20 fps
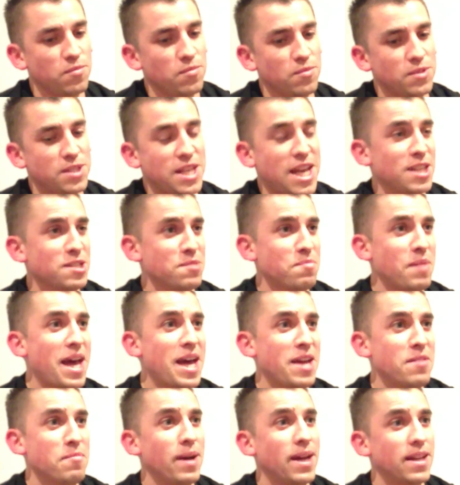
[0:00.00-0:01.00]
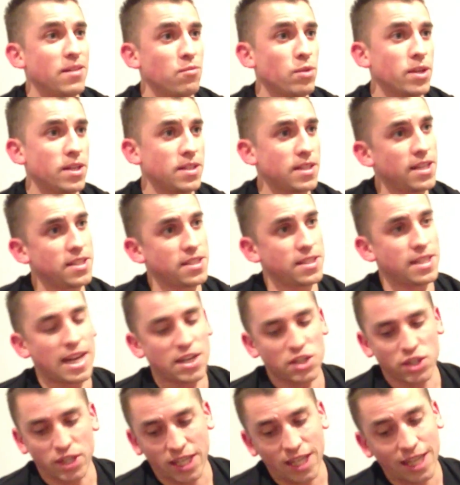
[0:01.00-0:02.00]
Sounds bad, but what it does is
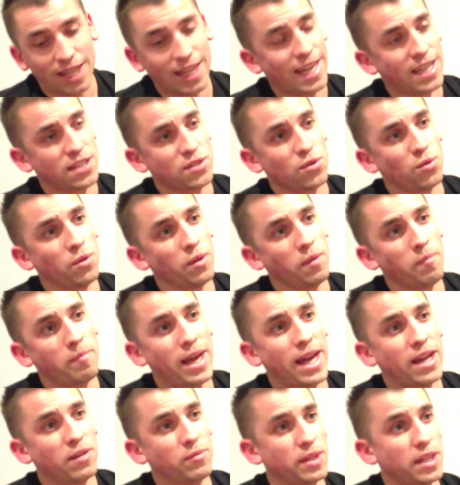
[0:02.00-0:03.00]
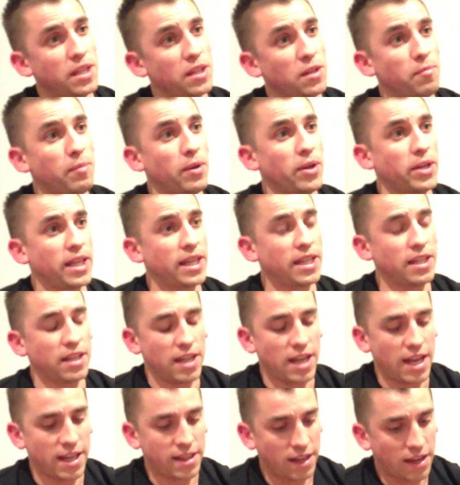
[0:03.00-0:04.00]
actually collects all the bad within your body,
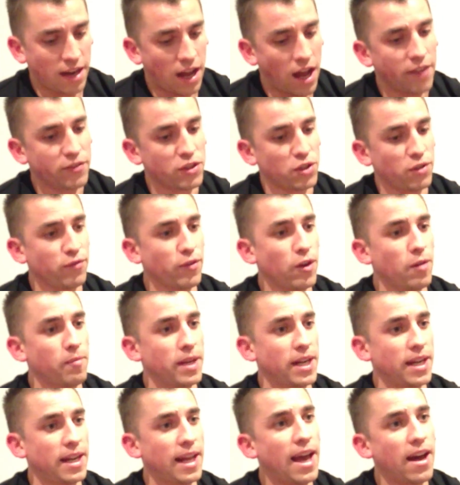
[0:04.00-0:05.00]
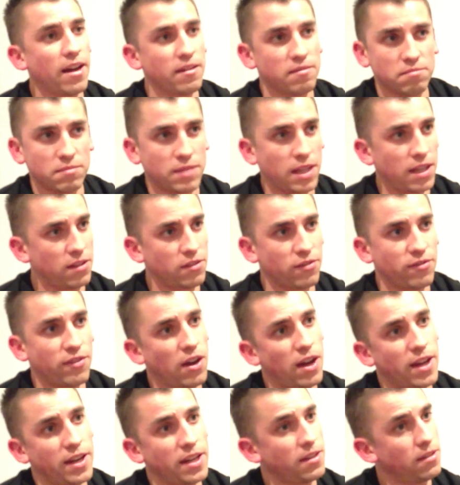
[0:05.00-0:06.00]
and then after you vomit it out, then it's
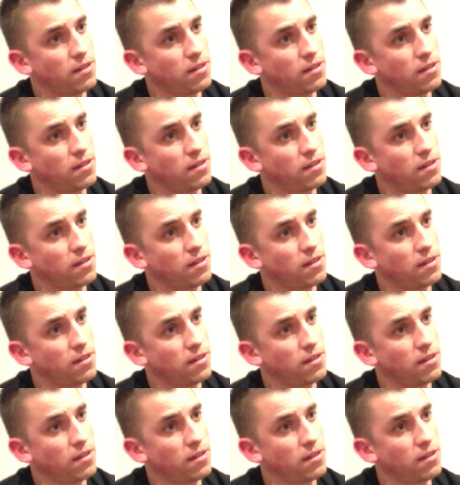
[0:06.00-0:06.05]
fine,